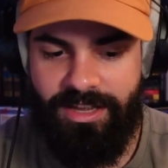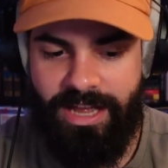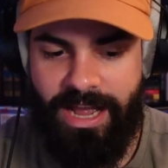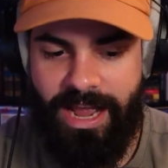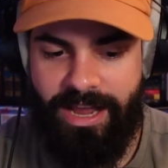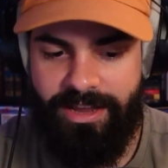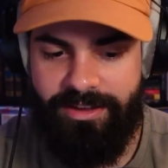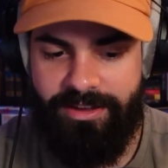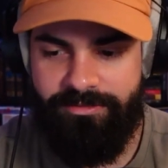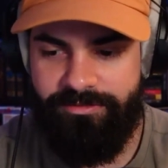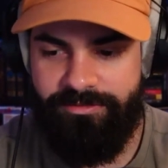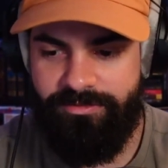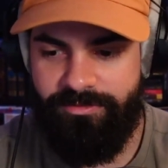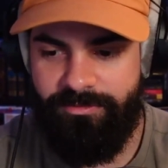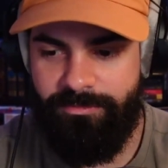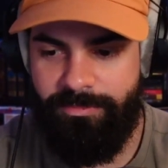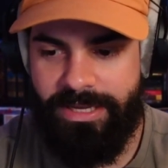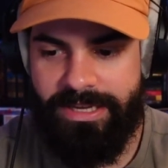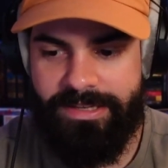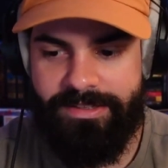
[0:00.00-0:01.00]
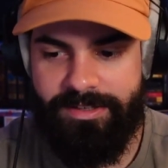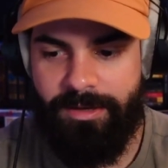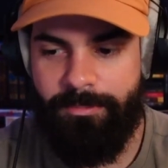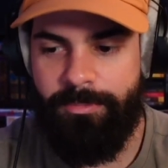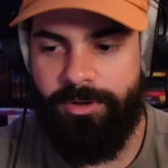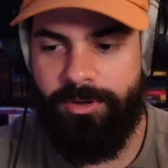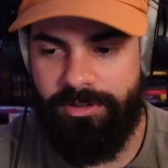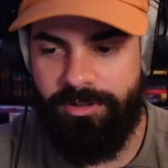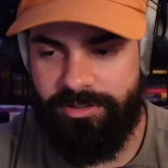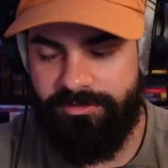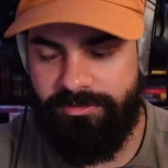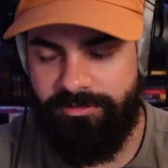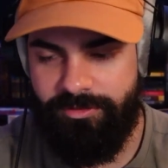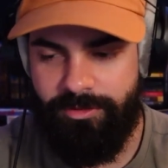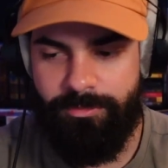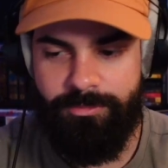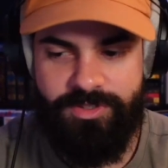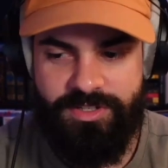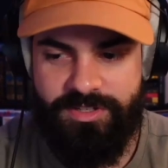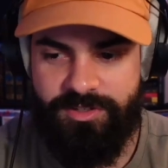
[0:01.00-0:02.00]
I've picked up on
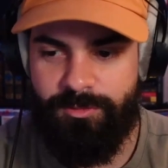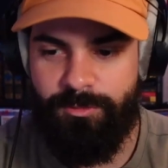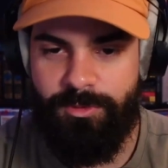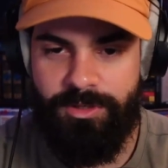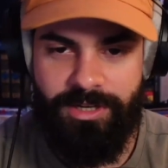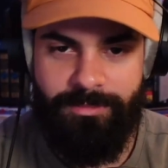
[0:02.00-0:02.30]
from season one.